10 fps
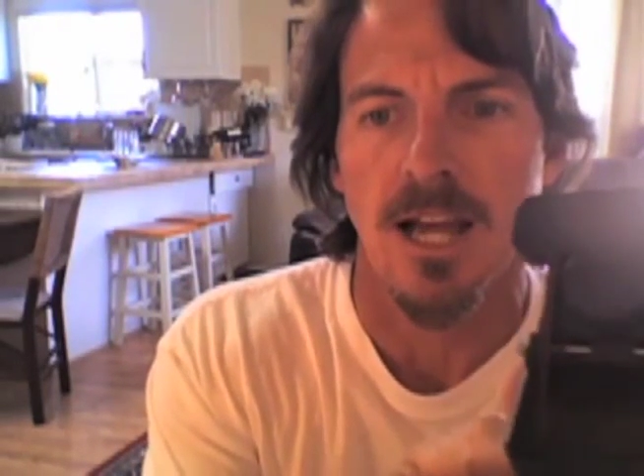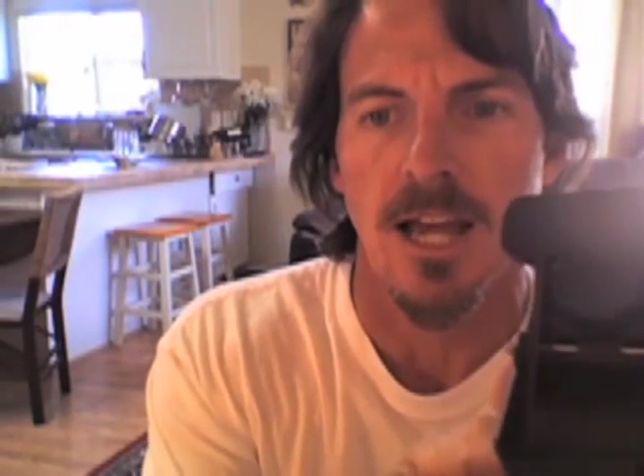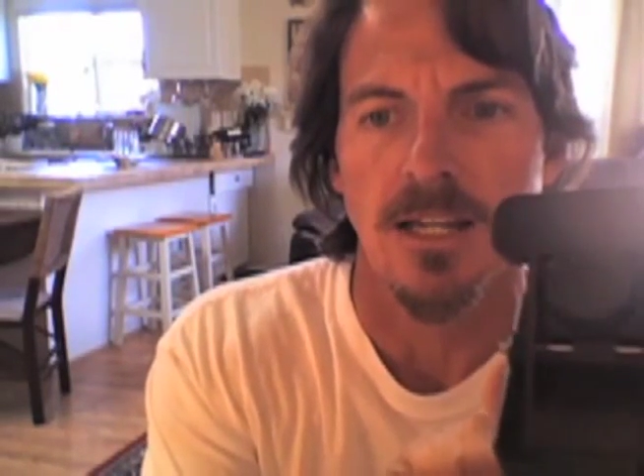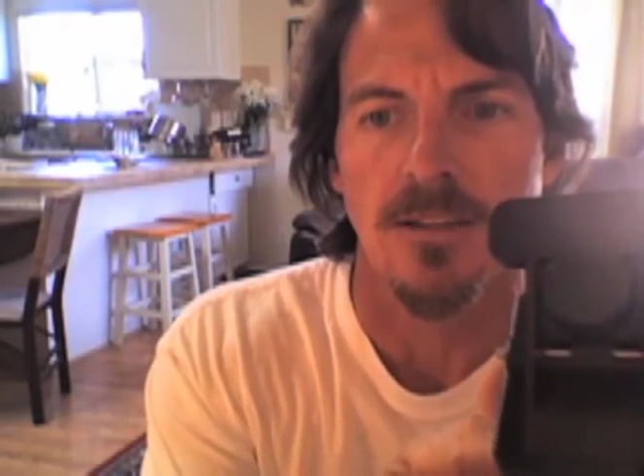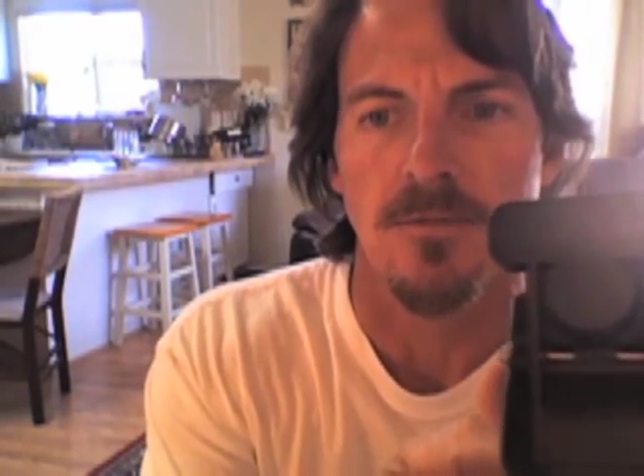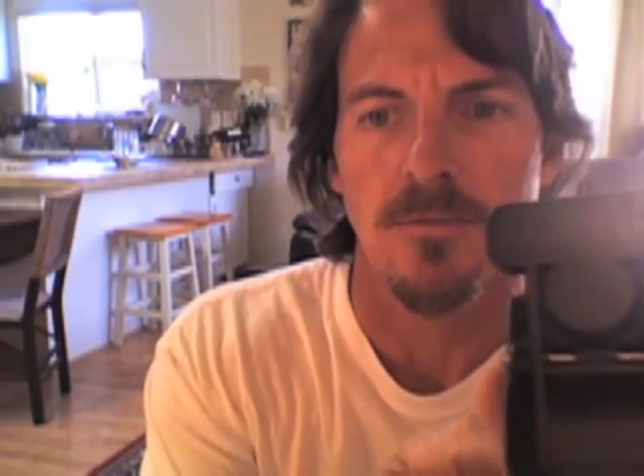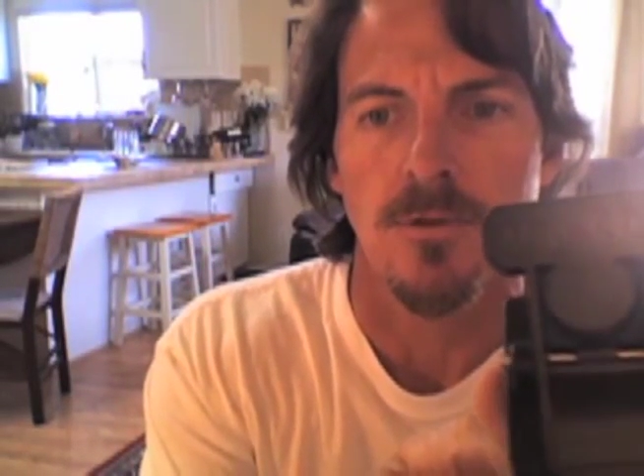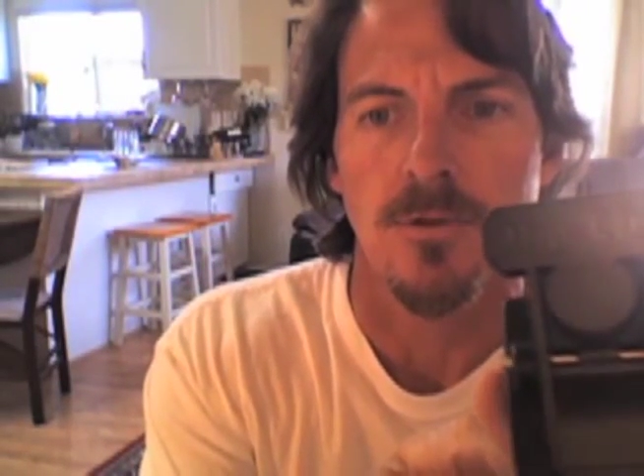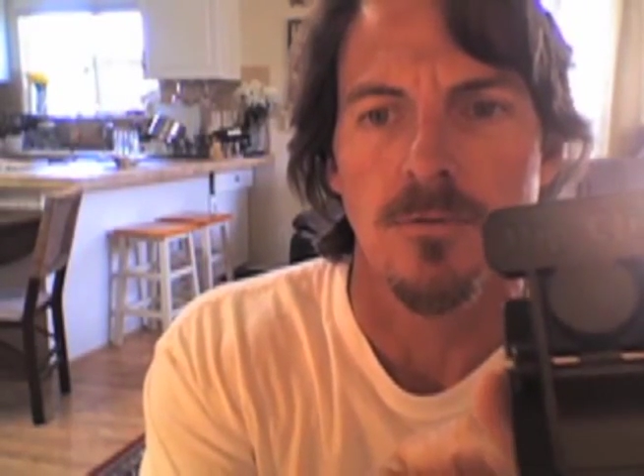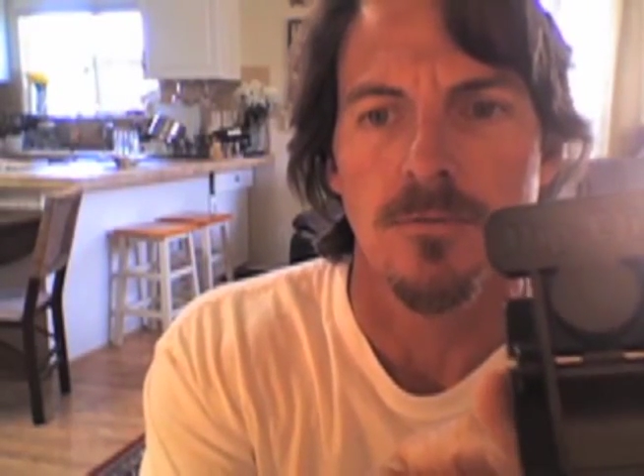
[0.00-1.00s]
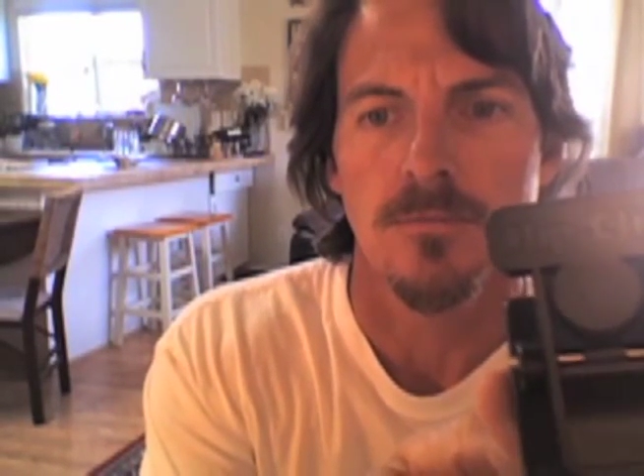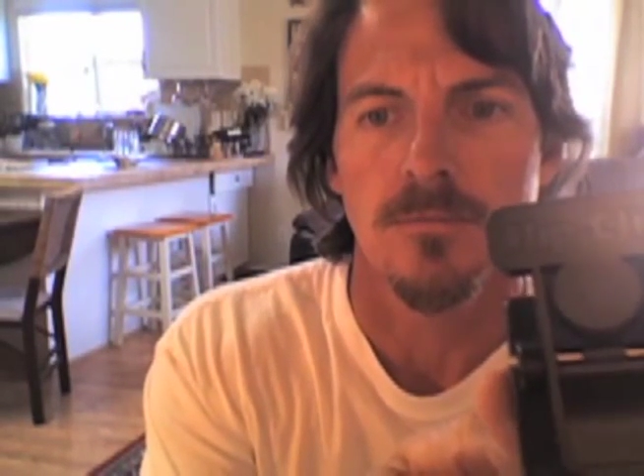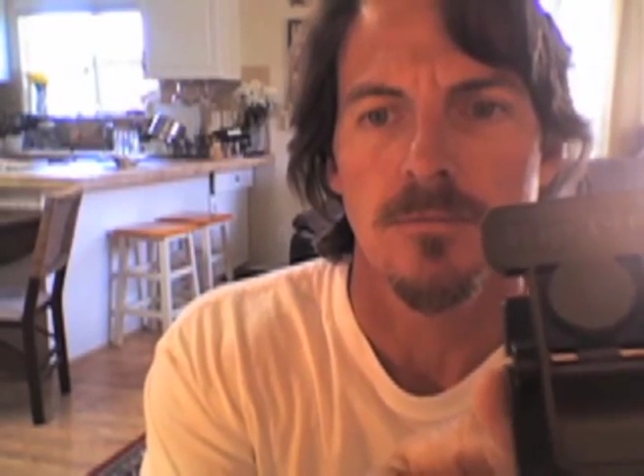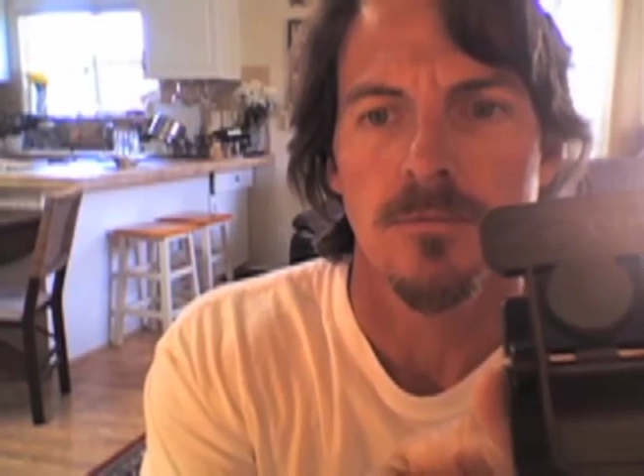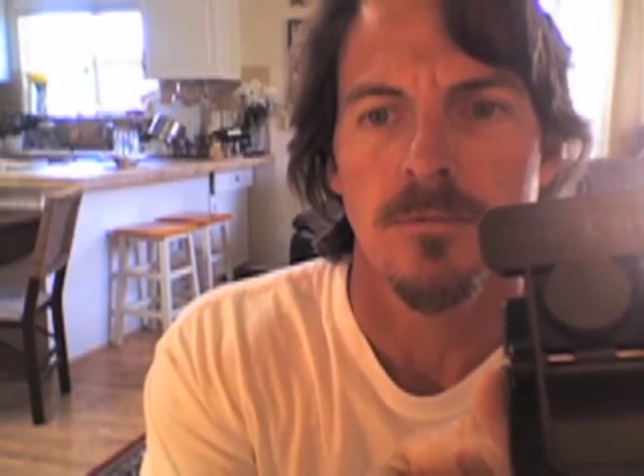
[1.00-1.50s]
guiding through
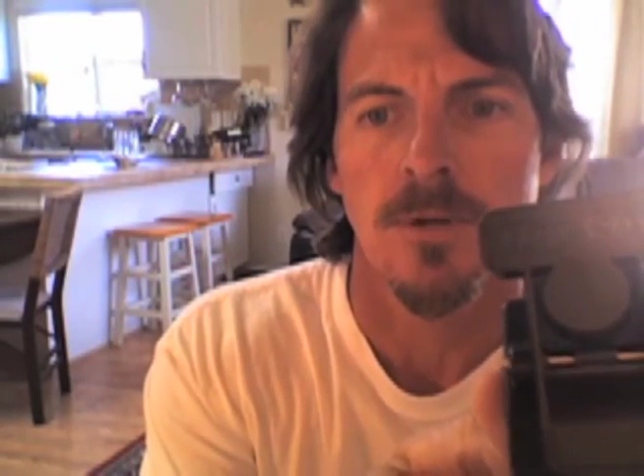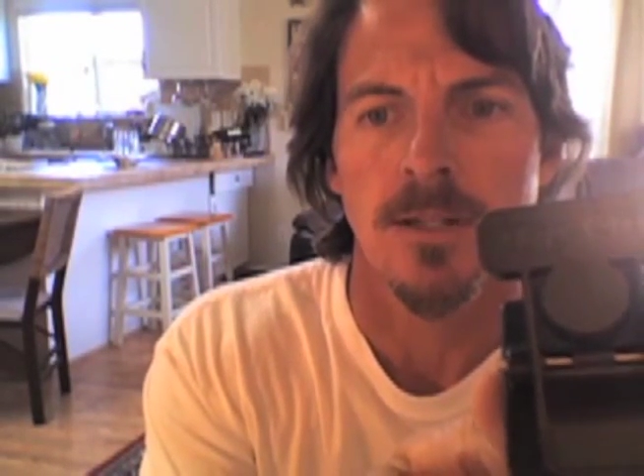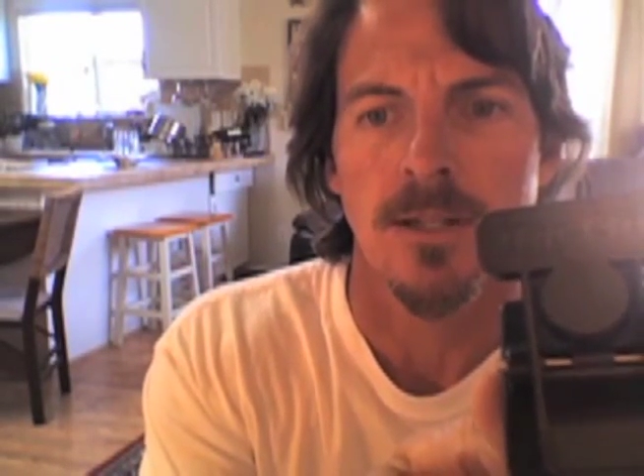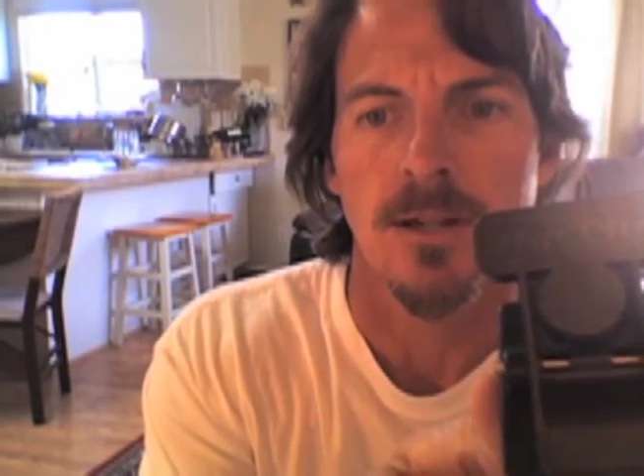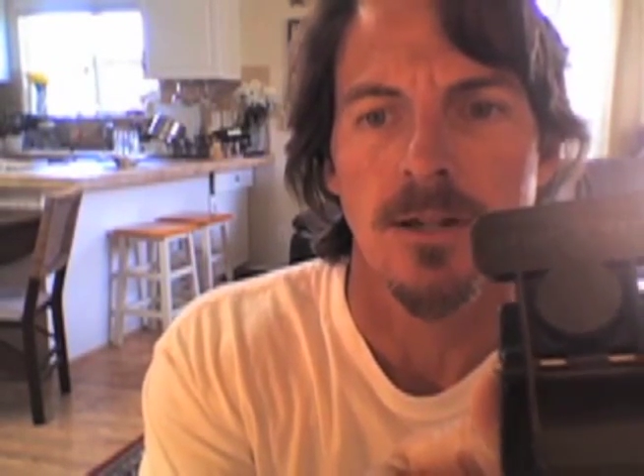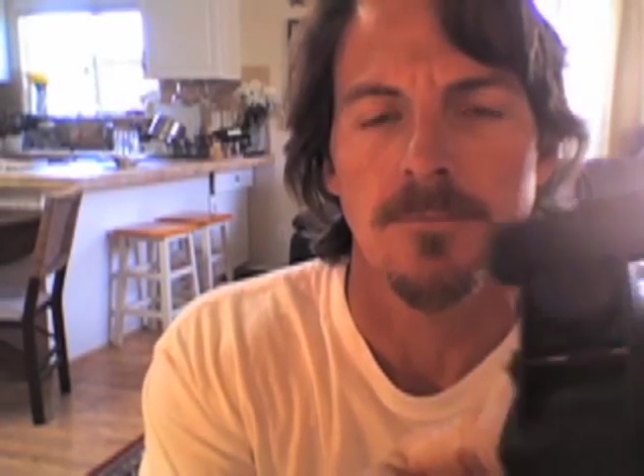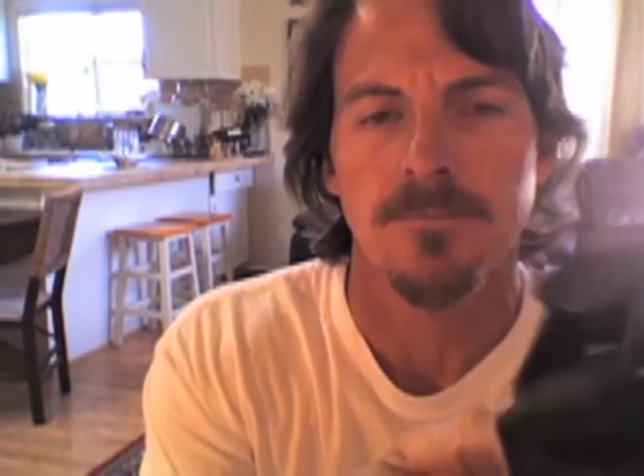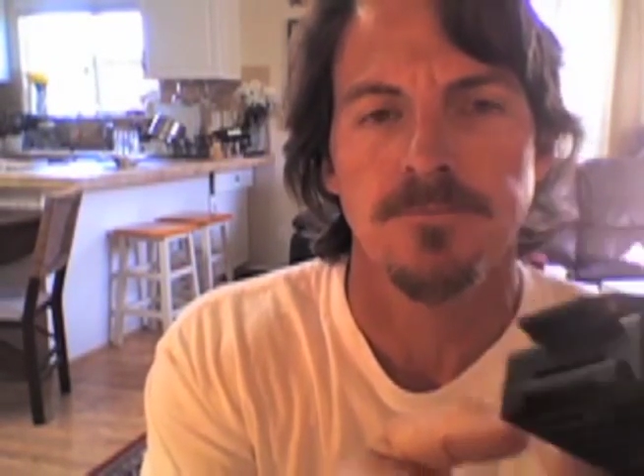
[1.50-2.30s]
right there.